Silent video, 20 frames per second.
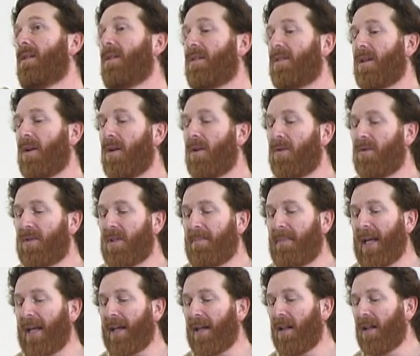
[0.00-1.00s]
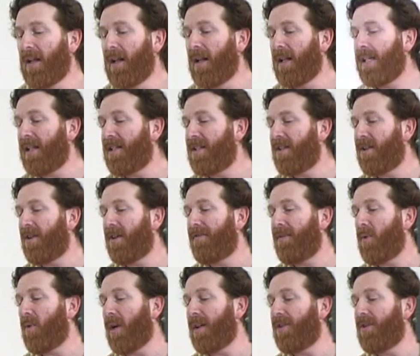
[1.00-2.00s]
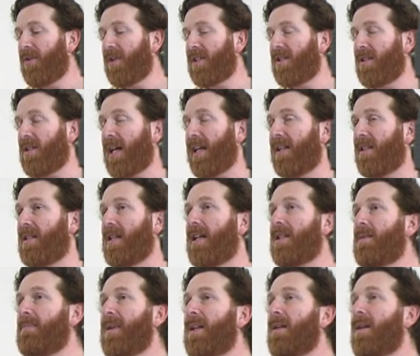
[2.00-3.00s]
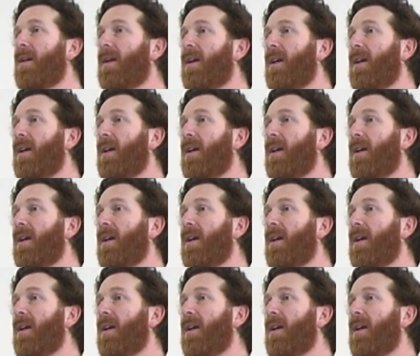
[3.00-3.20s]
So to make it a little easier, if you want to do a site assessment,